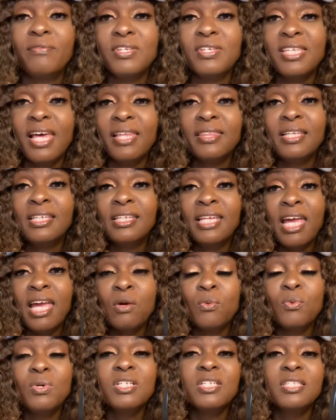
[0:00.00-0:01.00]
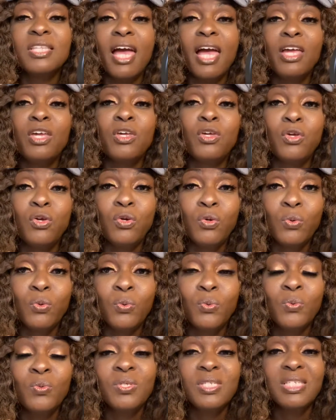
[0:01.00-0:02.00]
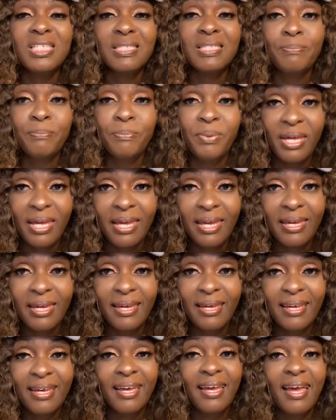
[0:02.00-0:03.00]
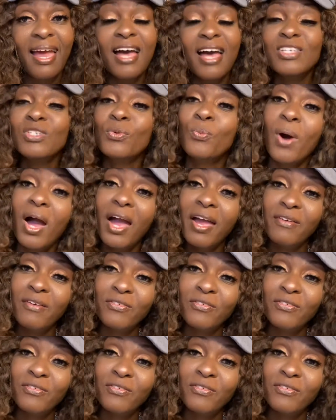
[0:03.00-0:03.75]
Is that the language that you speak as a wife